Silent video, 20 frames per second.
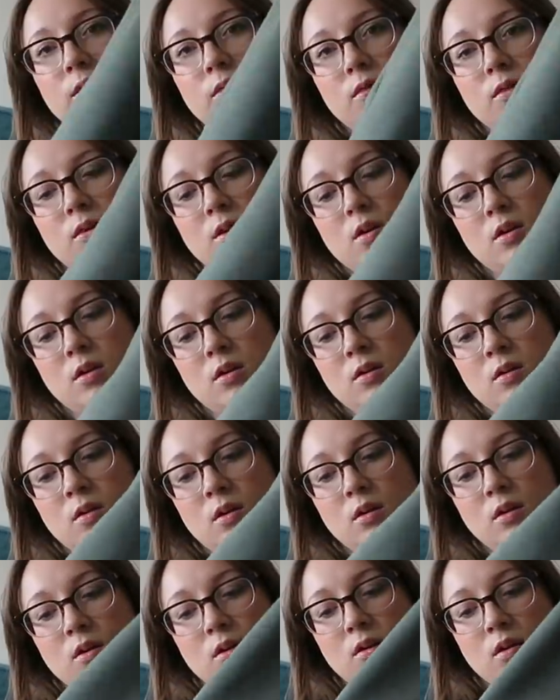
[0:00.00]
with the
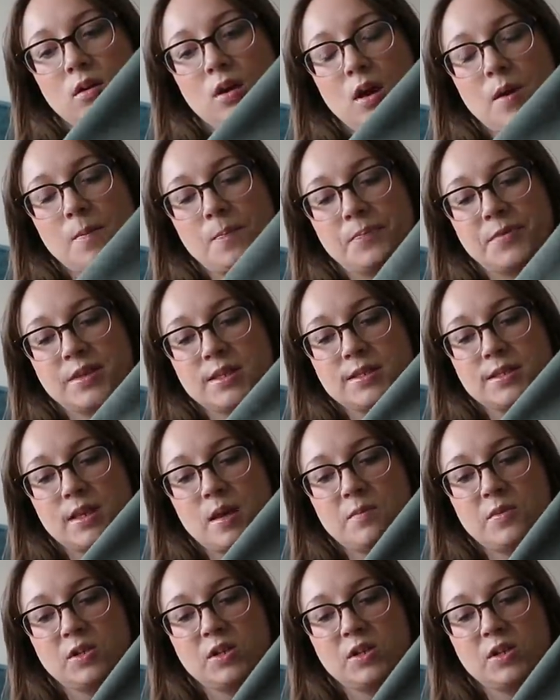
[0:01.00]
same